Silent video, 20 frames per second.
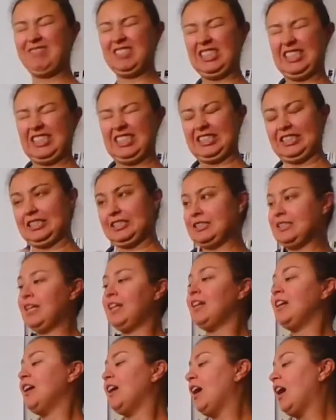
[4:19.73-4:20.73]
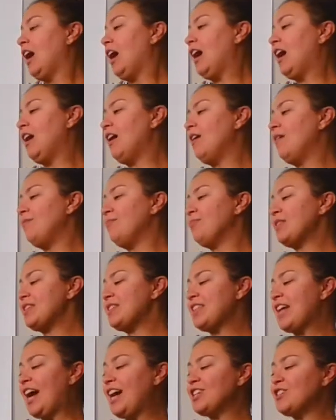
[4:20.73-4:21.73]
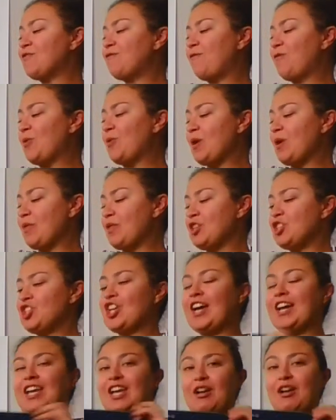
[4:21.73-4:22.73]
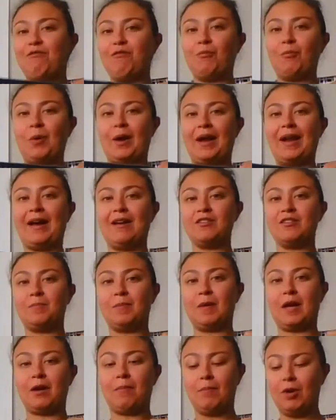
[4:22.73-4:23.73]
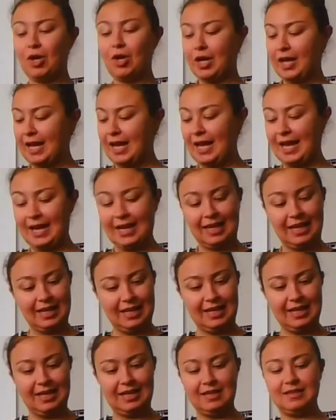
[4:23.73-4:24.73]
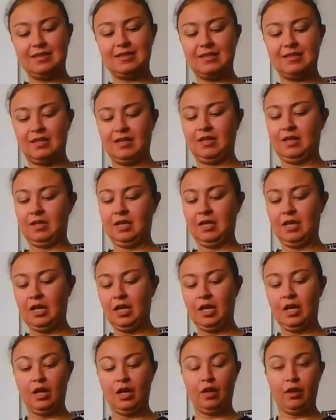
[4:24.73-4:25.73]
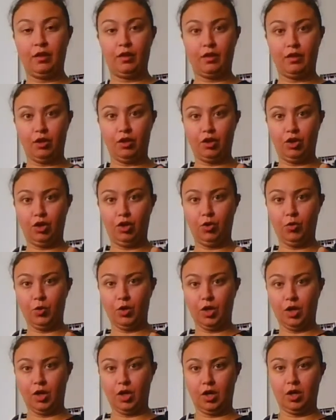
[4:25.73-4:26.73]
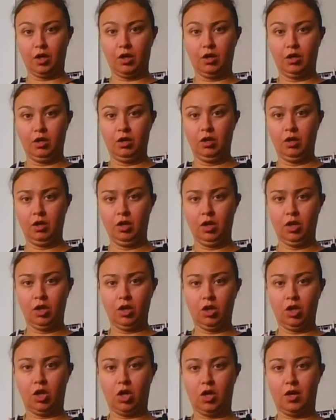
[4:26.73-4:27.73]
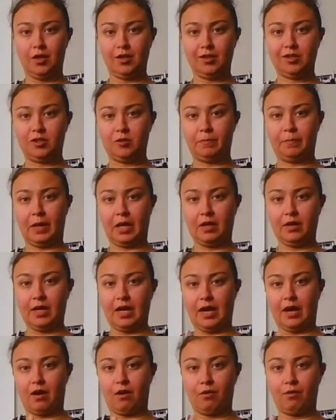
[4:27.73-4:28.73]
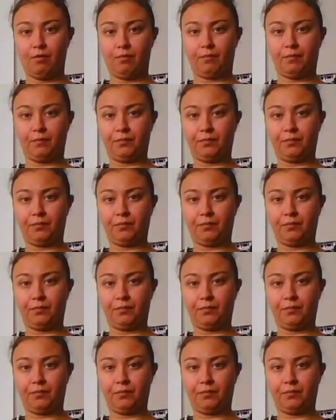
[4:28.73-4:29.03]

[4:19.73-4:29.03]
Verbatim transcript: Ah. um, size 4, the jegging from White House Black Market. And it is the newer, long spelled out